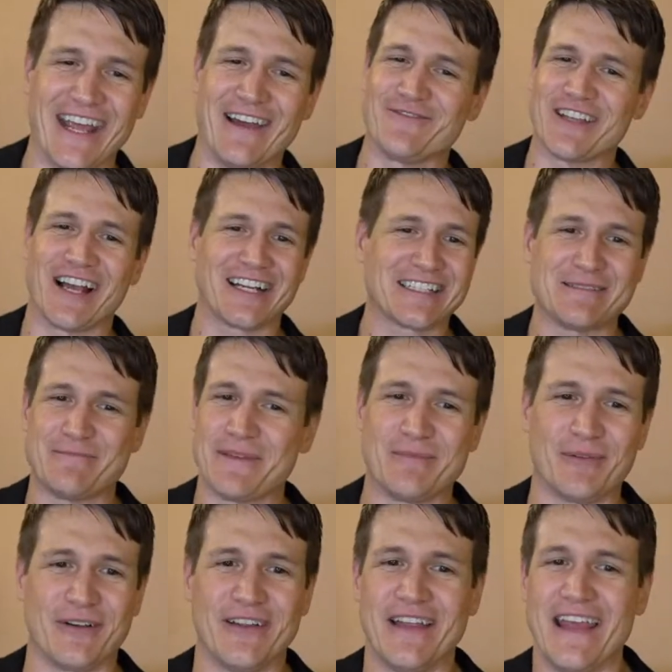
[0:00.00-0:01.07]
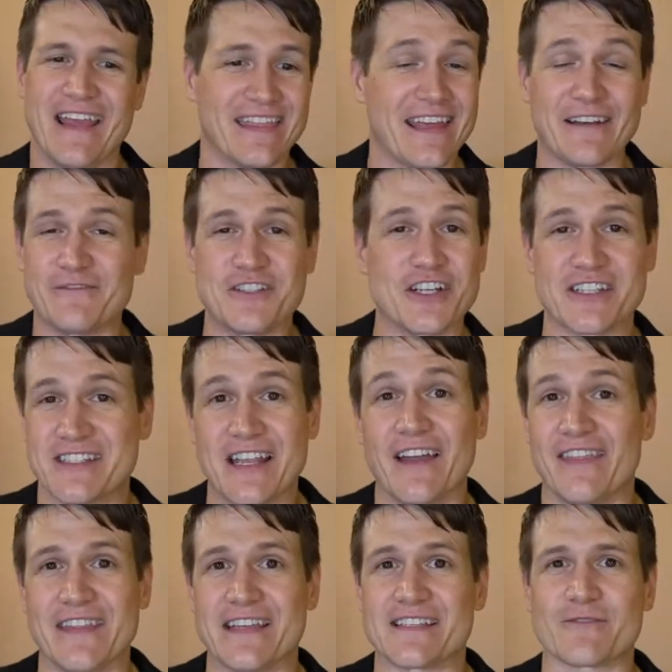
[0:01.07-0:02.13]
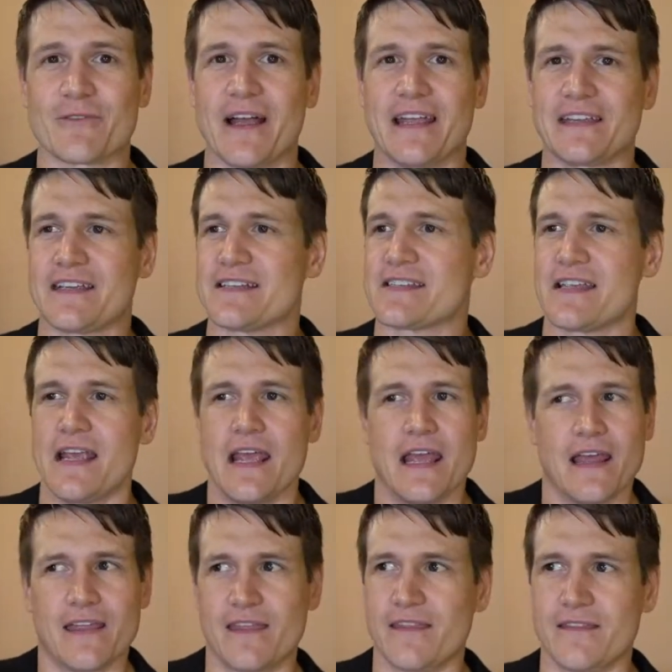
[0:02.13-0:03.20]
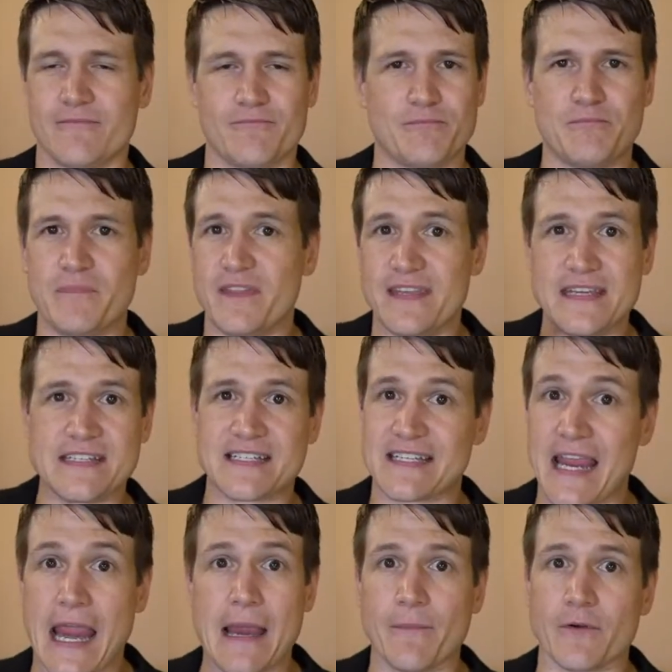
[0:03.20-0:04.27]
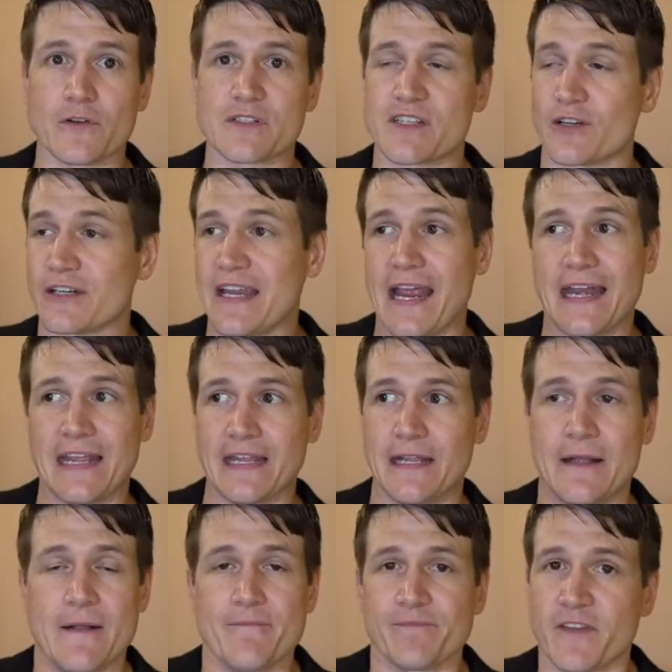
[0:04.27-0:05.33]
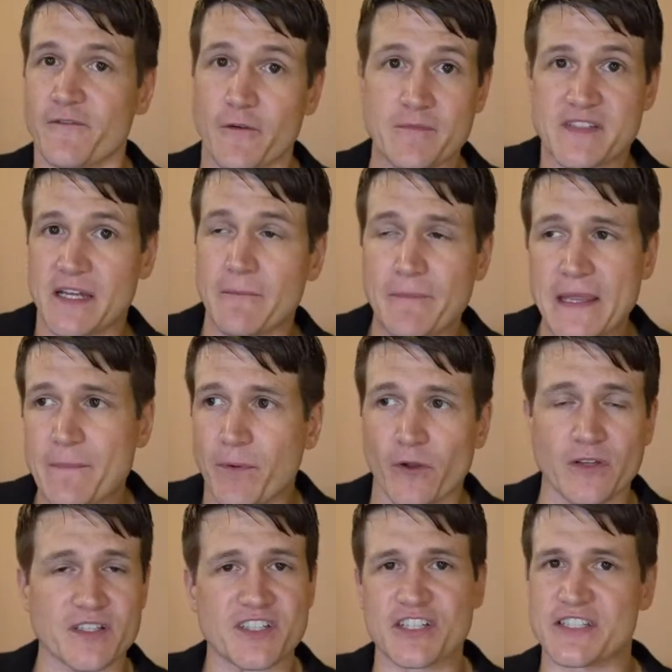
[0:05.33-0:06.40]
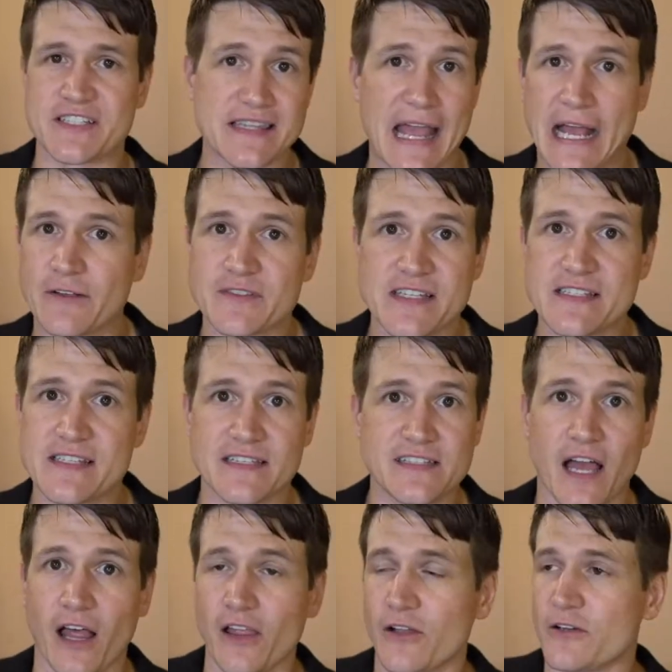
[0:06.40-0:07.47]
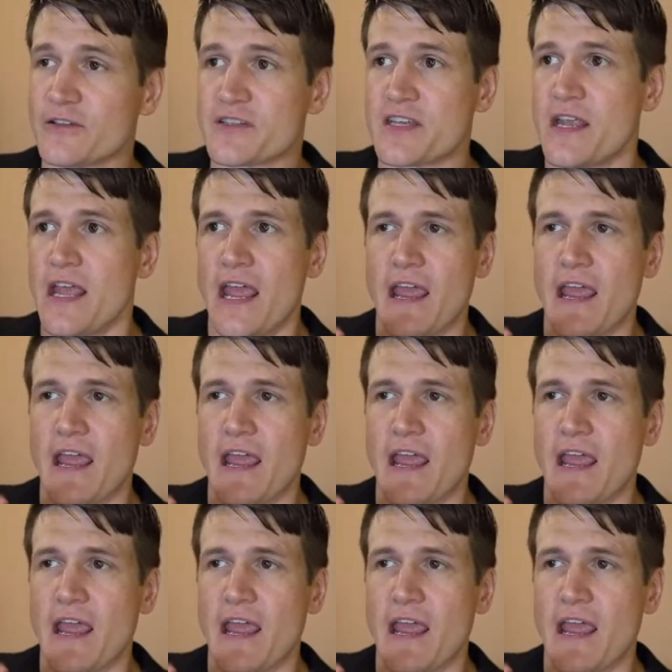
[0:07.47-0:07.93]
I've talked to people that have just done this, right? Because these scammers are getting. From some people, it's just thousands of dollars.